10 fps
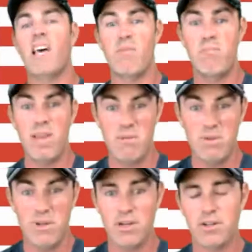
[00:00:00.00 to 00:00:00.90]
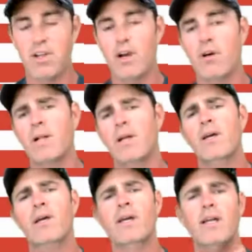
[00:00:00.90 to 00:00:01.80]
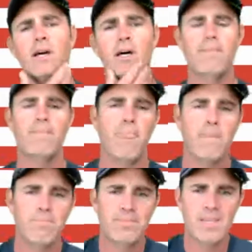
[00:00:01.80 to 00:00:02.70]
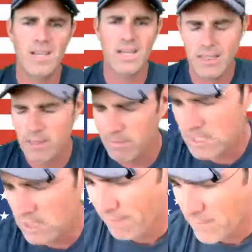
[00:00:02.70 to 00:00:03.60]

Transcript: that baby beard going, and I cleaned myself